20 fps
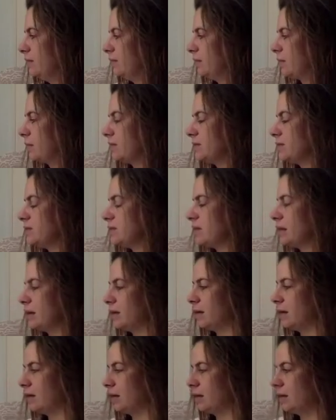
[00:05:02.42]
focuses
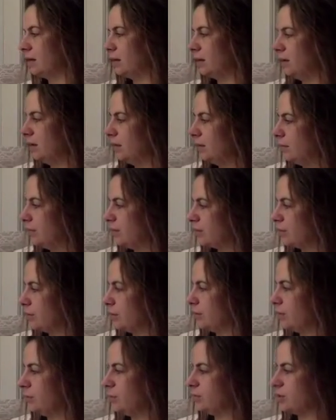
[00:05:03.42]
on
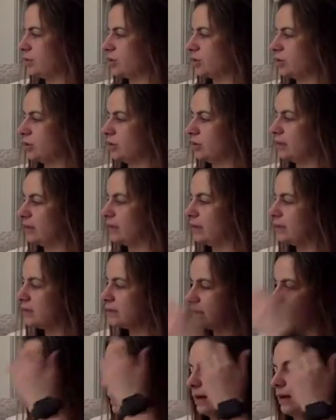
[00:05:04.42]
maternal nutritional
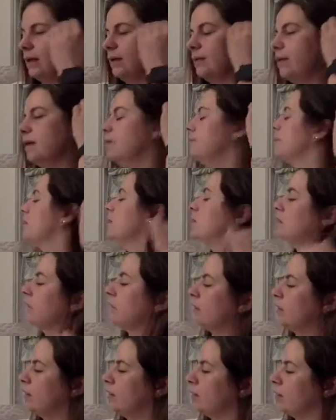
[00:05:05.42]
needs. It
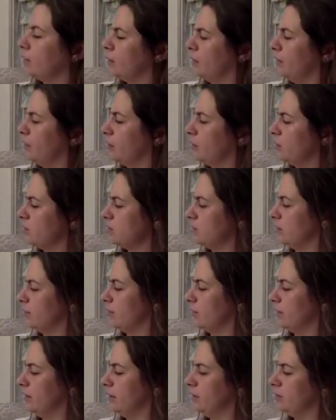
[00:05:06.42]
not only goes
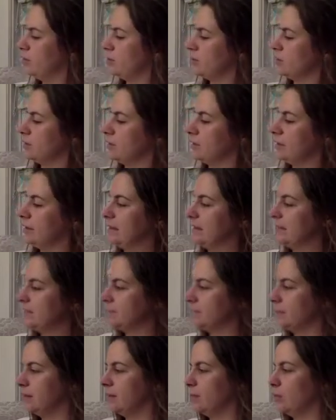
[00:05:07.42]
over the nutritional needs,
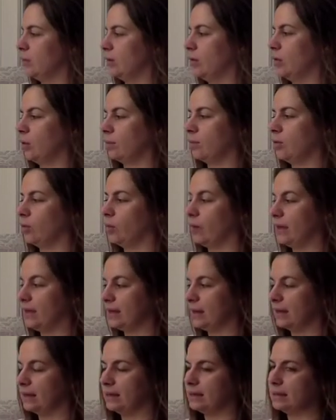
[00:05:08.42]
but what normal weight
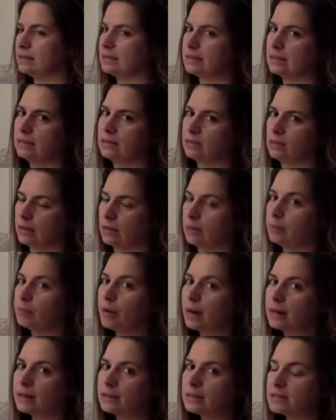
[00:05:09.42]
gain is during
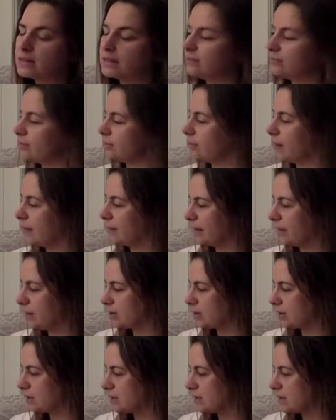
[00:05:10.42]
pregnancy for my
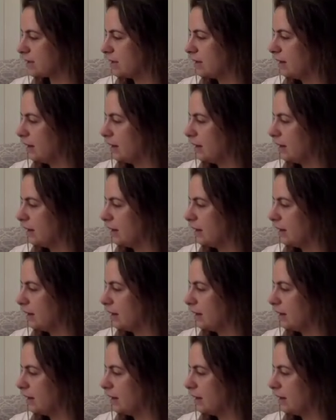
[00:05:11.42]
patients,